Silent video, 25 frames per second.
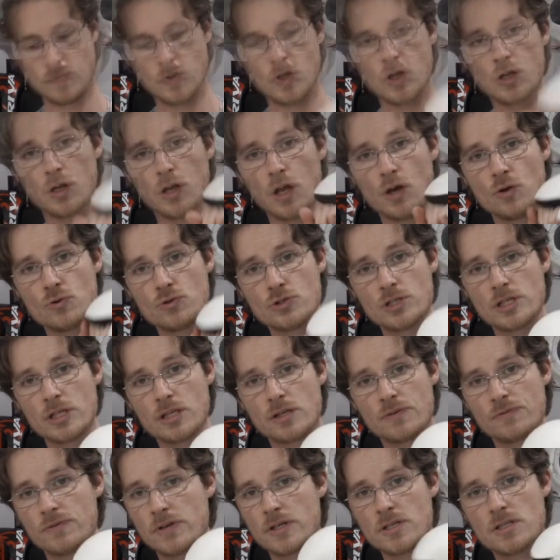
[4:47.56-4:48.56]
Closing
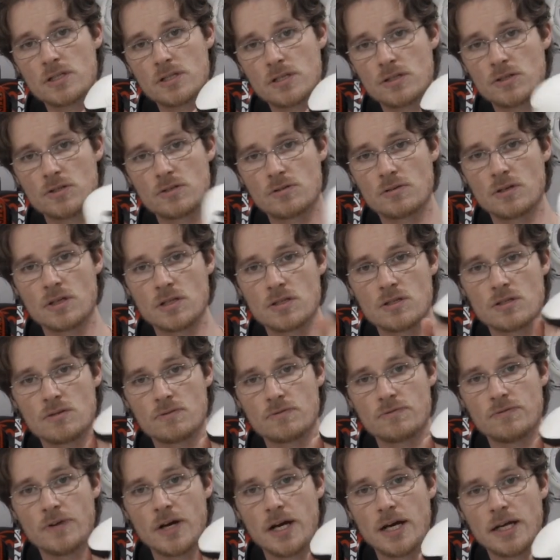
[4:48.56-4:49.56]
the fist is
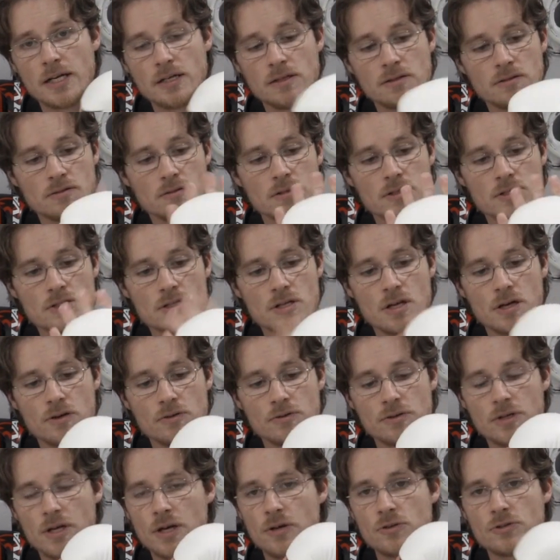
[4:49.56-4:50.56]
fine. There's
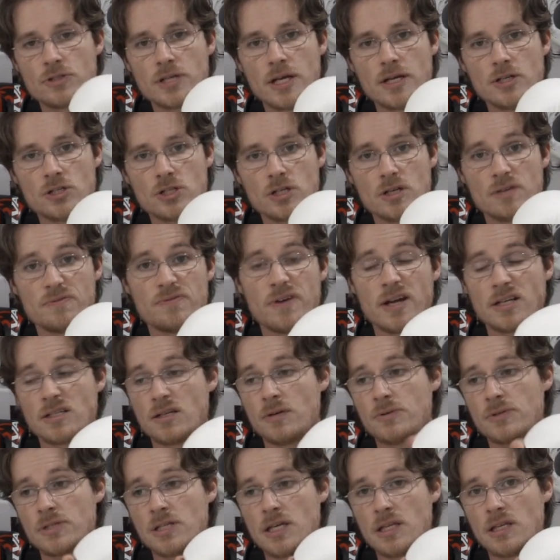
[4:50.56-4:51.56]
no tension. In fact, I
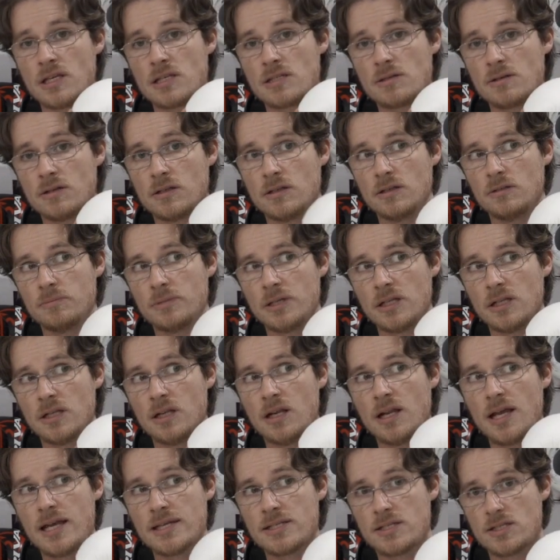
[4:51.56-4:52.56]
would say there's a little bit
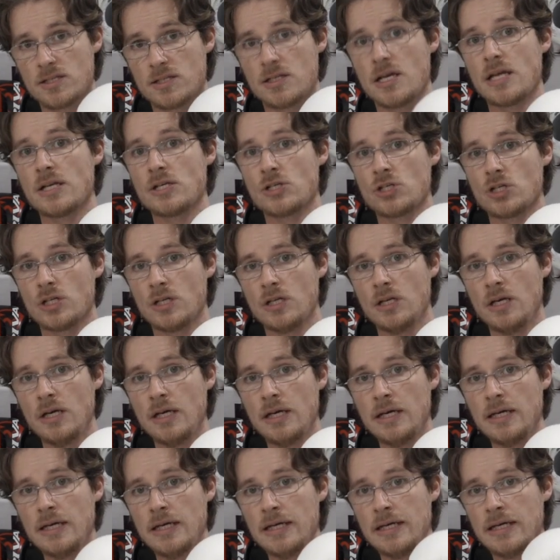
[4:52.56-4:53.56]
less tension
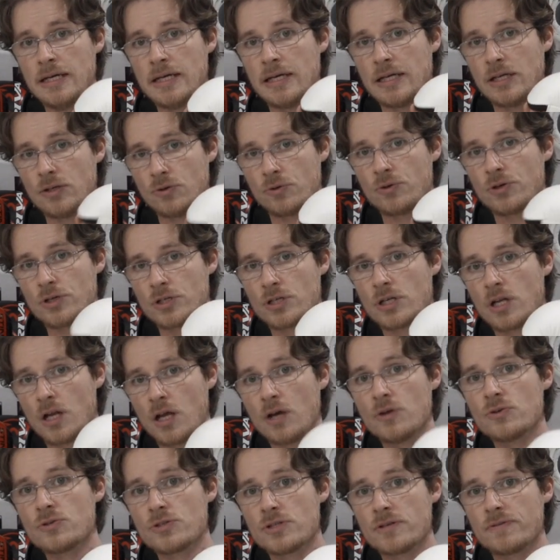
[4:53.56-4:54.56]
in order to
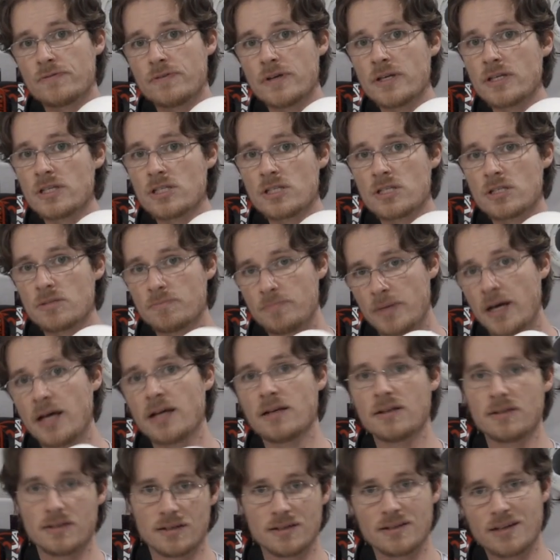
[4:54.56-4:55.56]
close the fist,
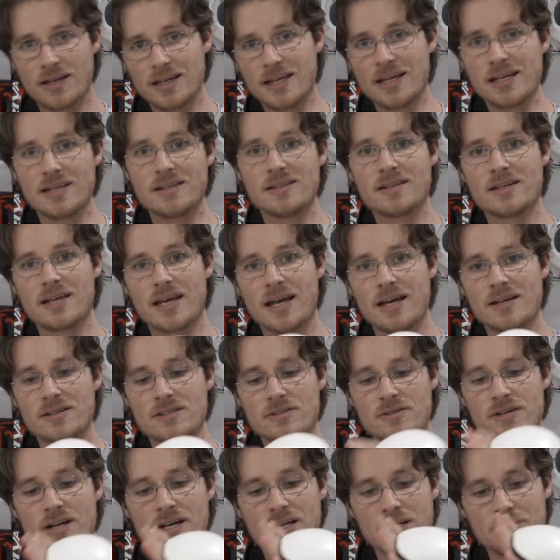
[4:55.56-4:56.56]
but again, the
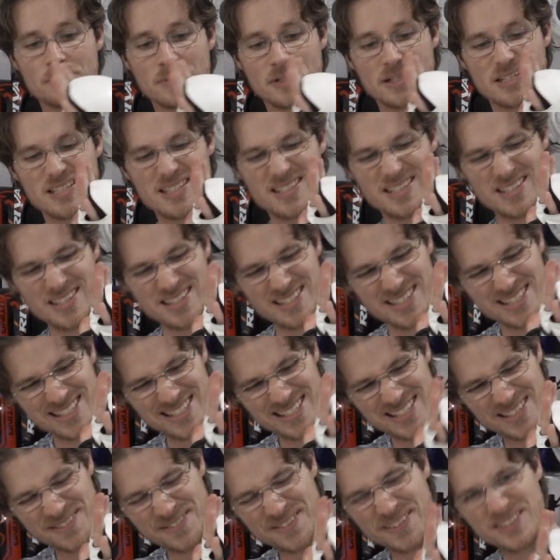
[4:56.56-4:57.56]
counter argument is that it's
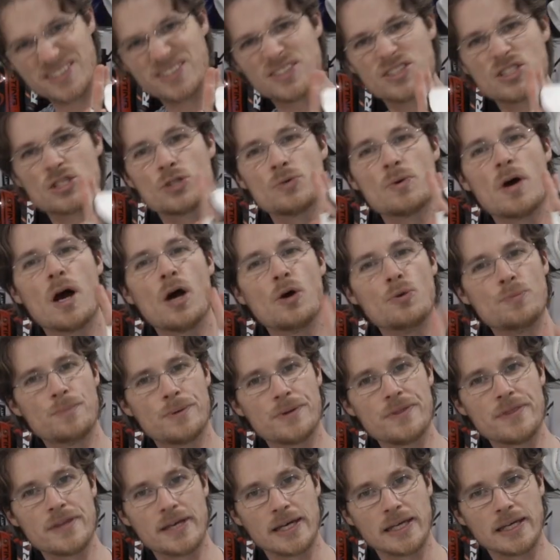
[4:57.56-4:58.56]
difficult to
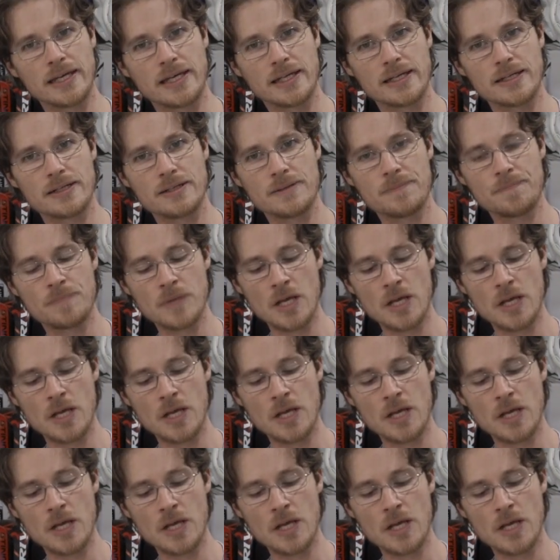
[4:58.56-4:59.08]
open the hand.